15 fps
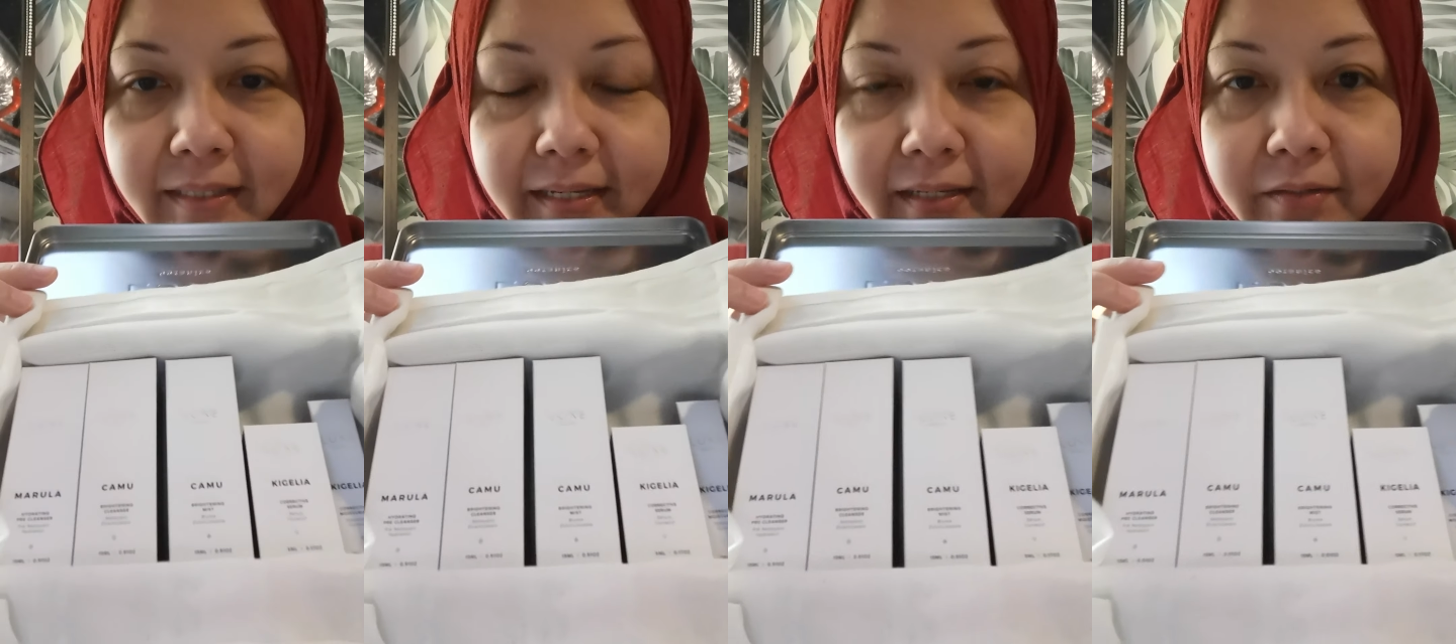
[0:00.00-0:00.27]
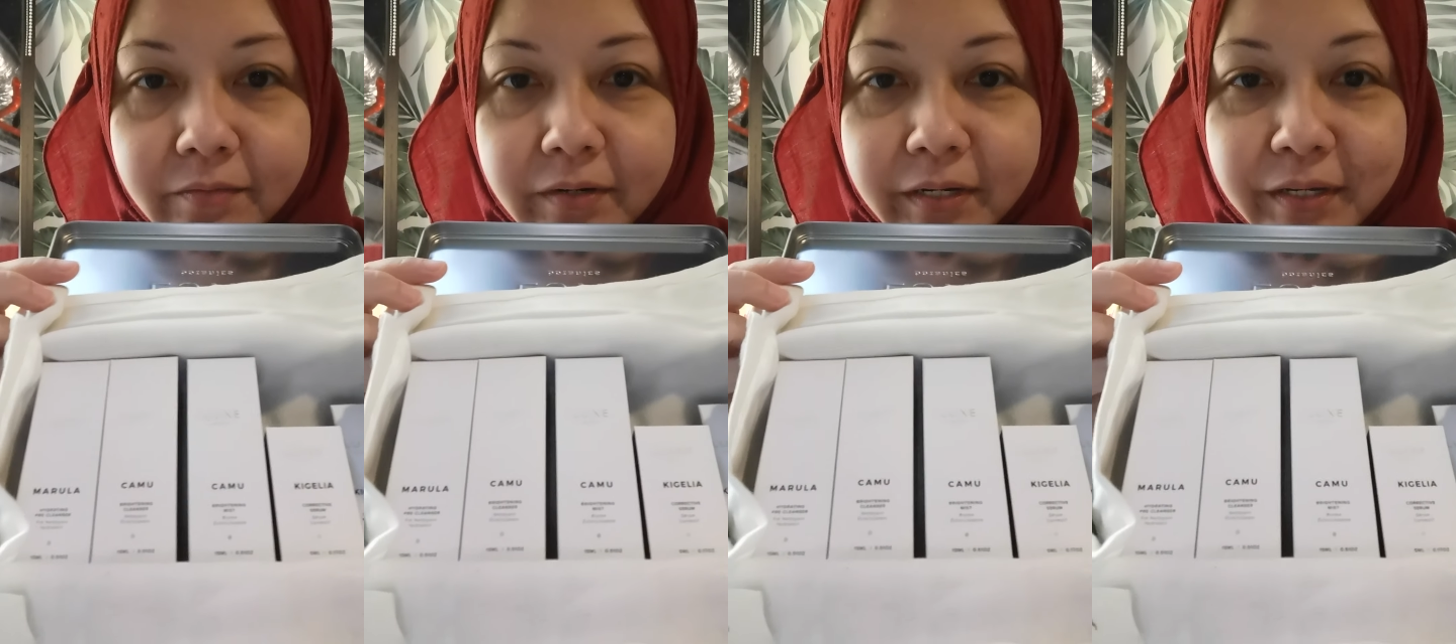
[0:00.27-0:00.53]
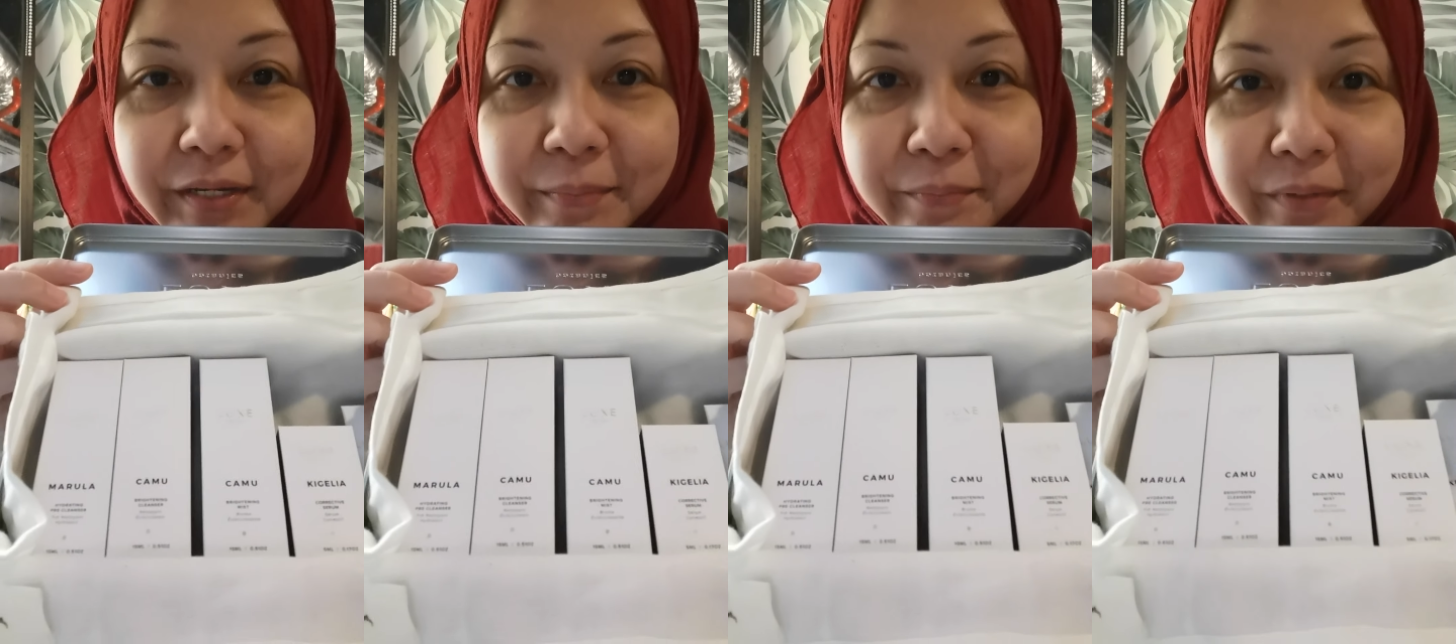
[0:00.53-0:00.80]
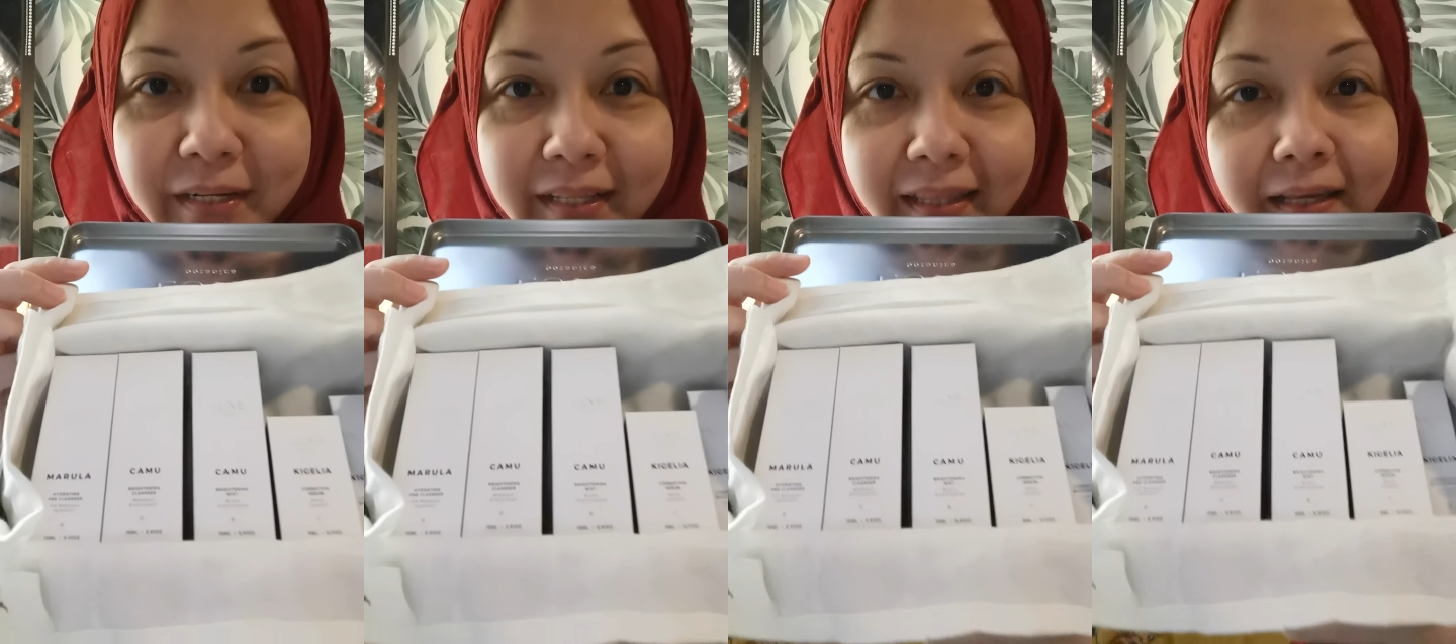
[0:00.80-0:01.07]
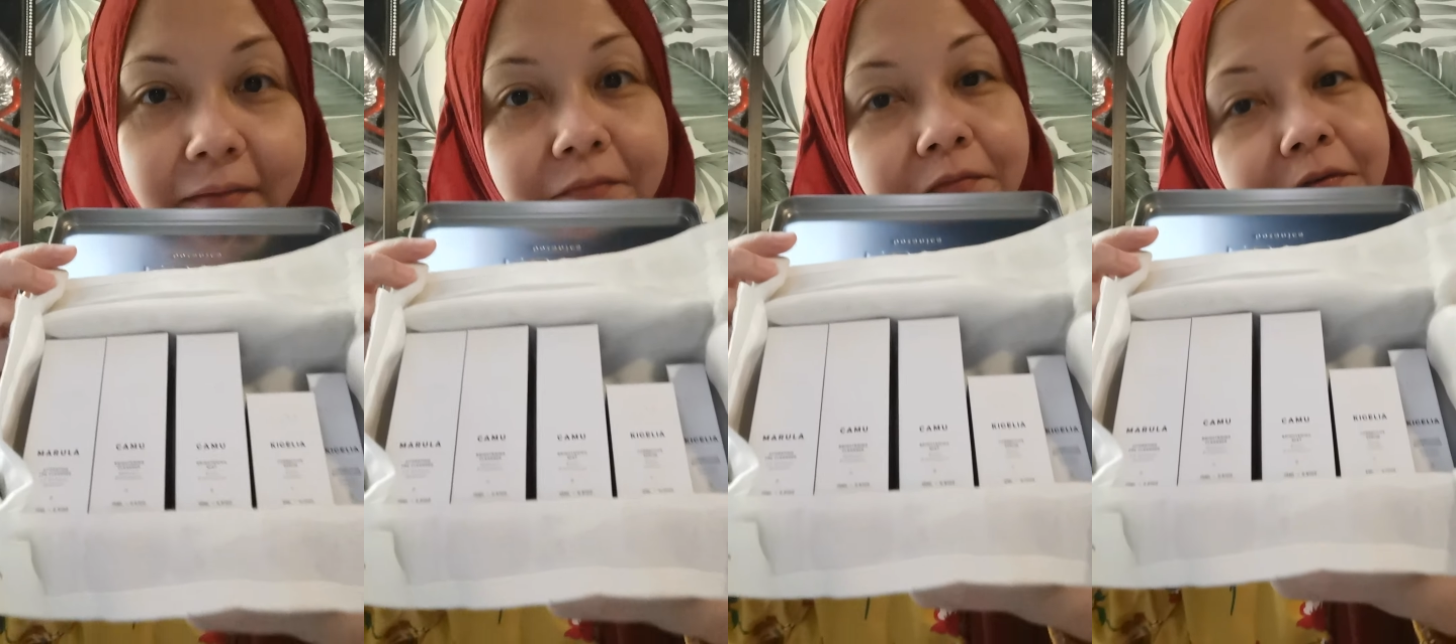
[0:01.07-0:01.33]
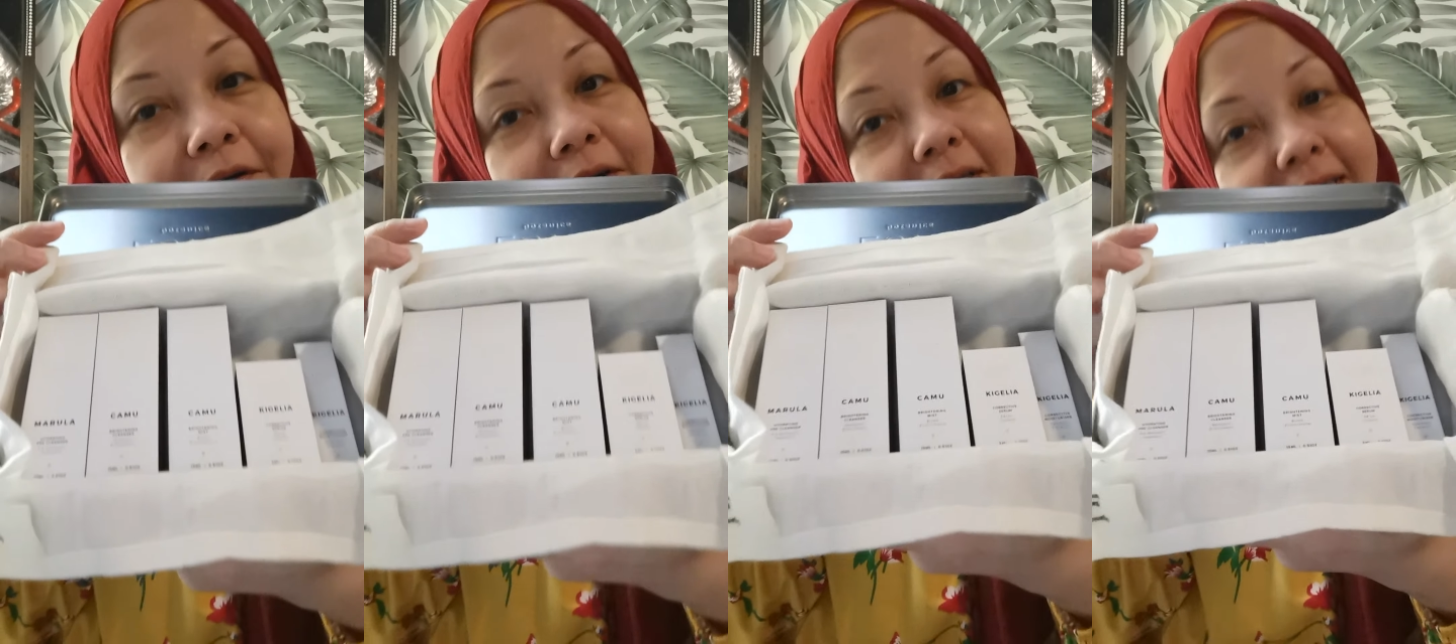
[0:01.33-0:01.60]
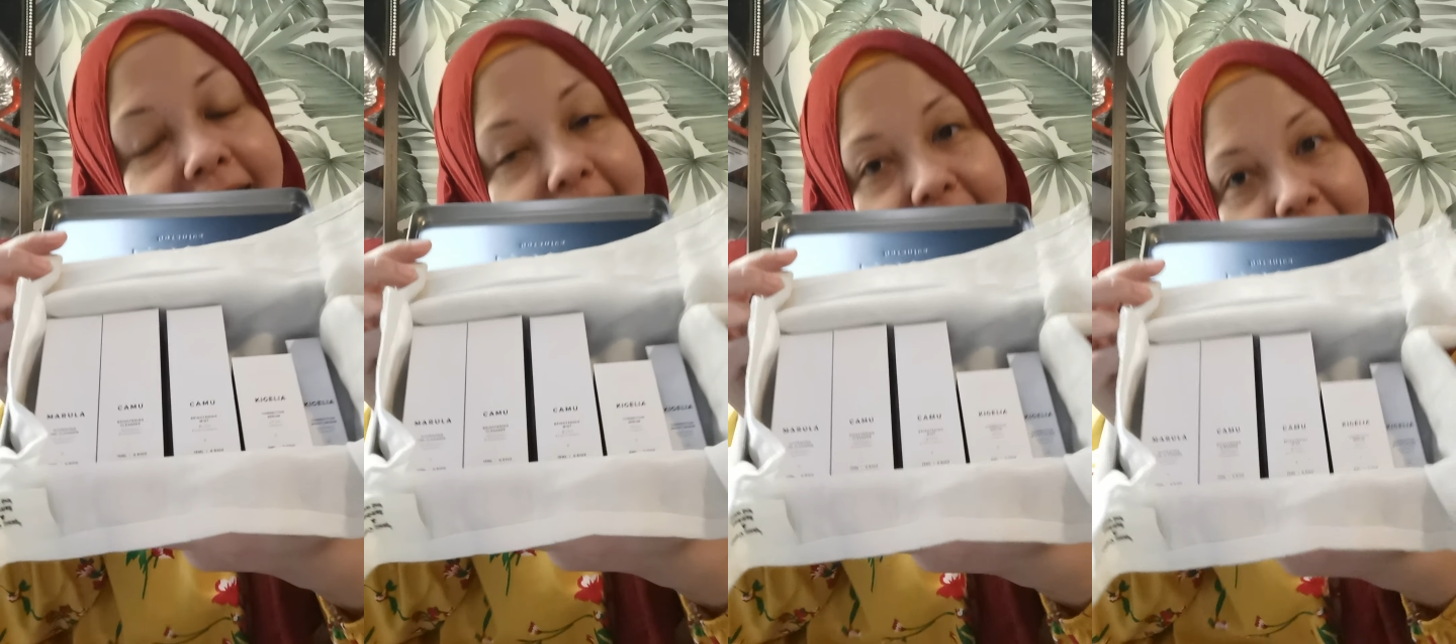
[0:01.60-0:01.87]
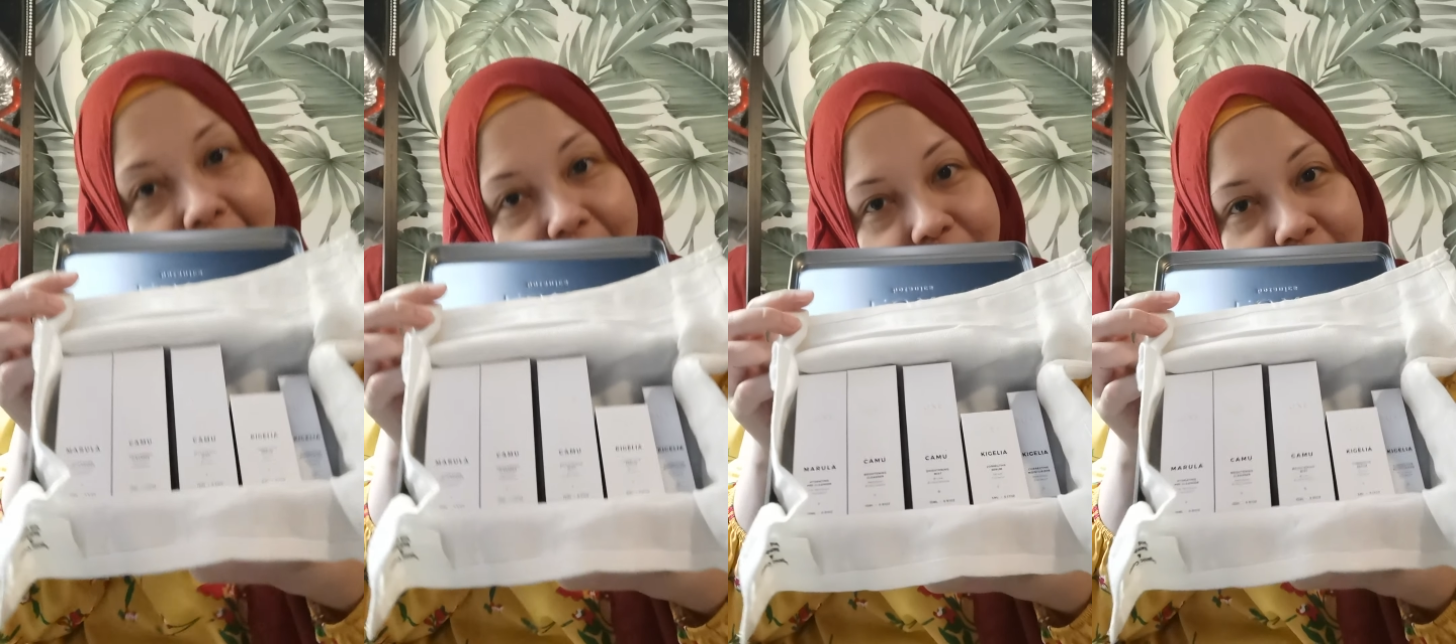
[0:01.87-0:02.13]
That's right, you can bring them for your
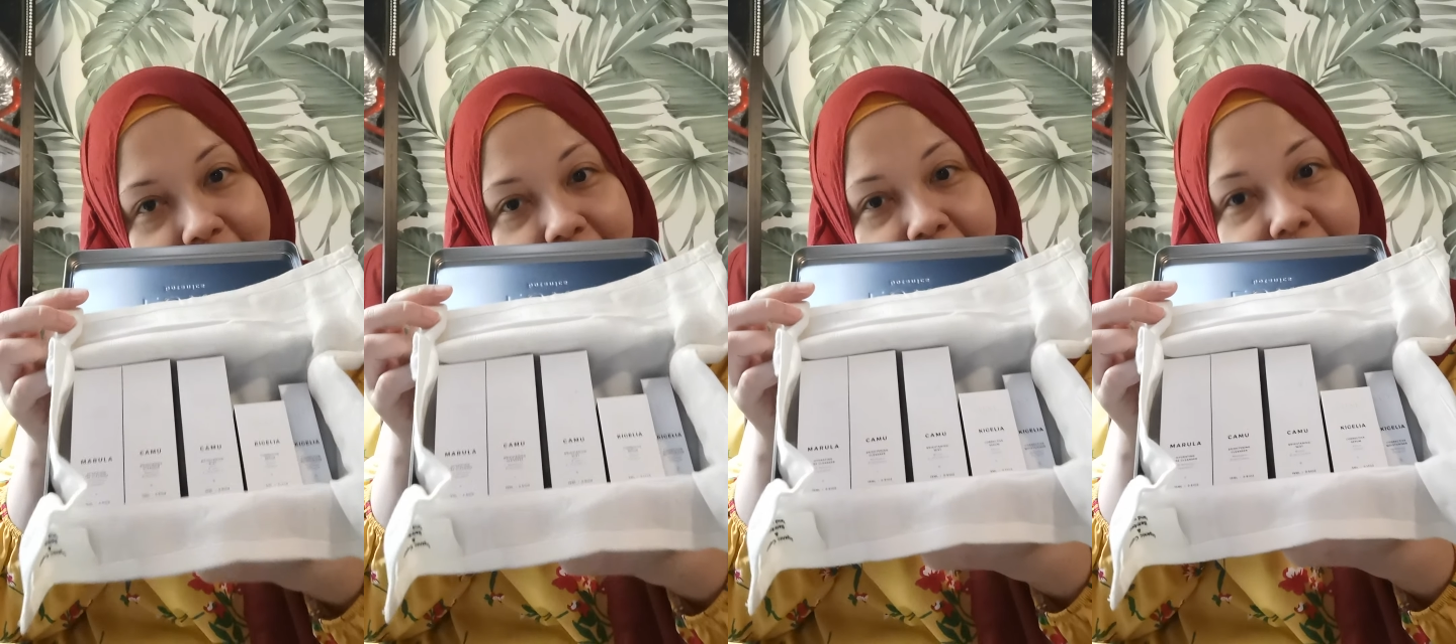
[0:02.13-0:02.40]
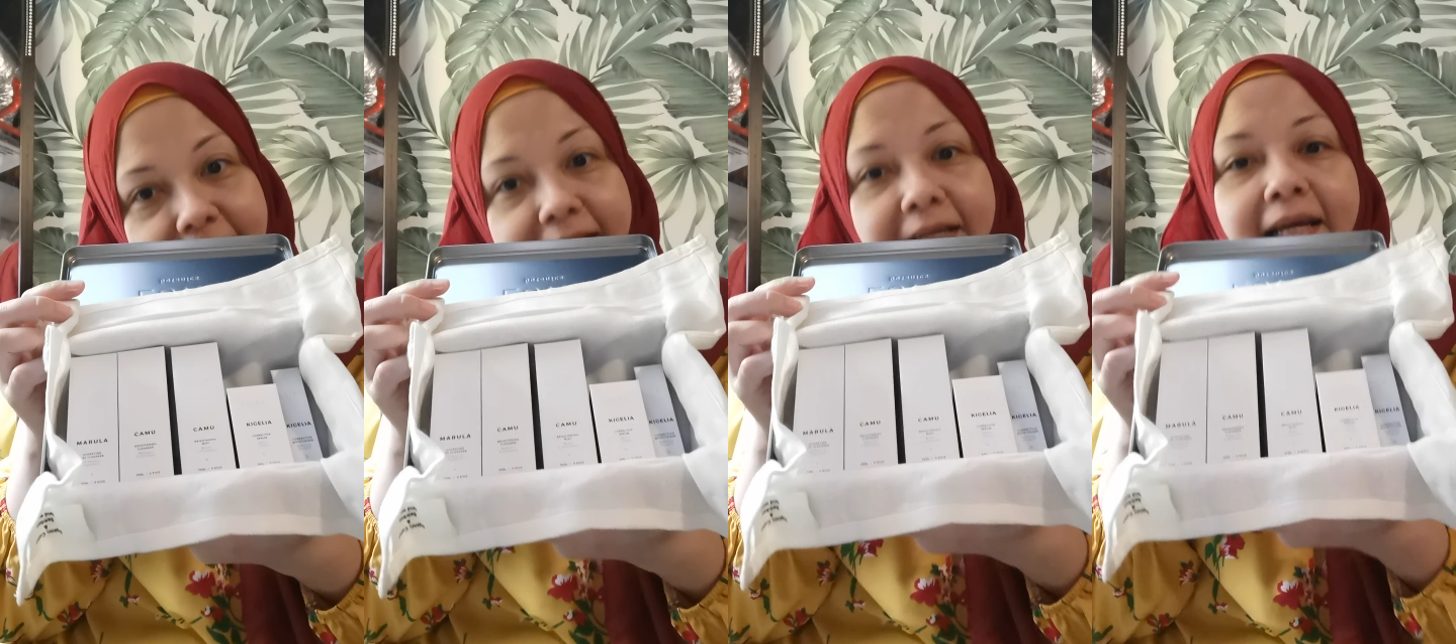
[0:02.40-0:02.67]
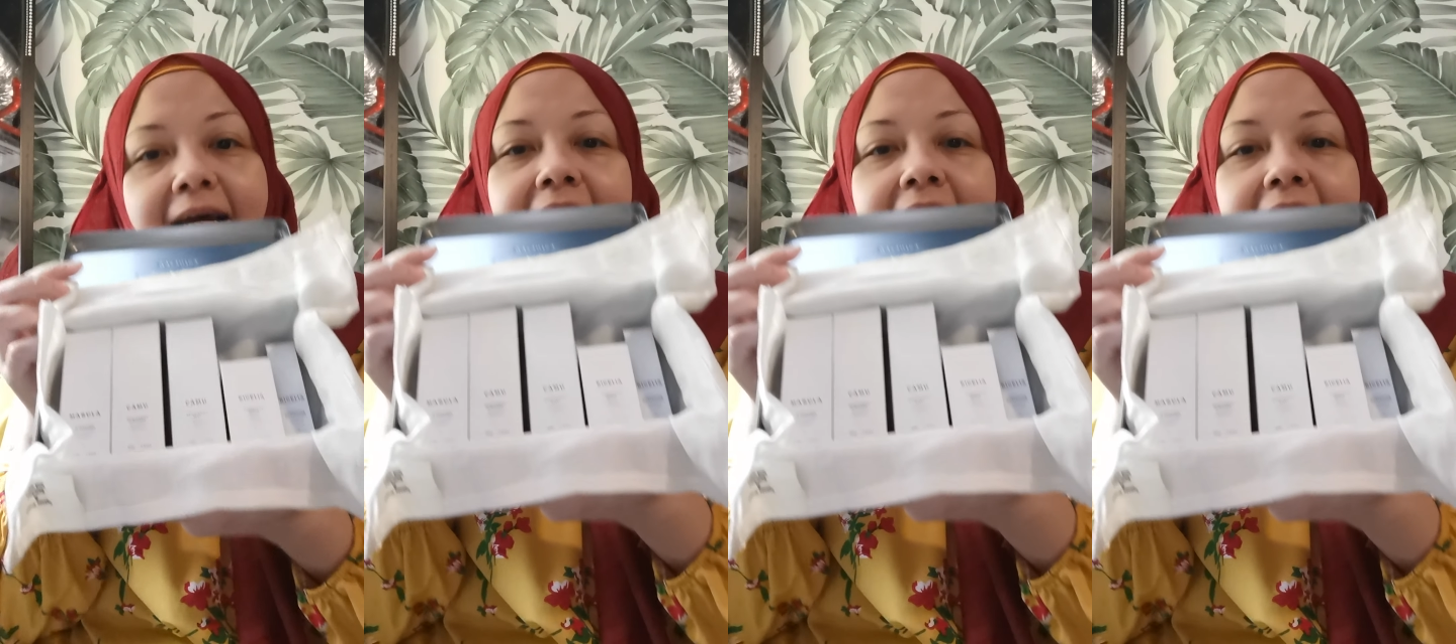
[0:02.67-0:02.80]
staycations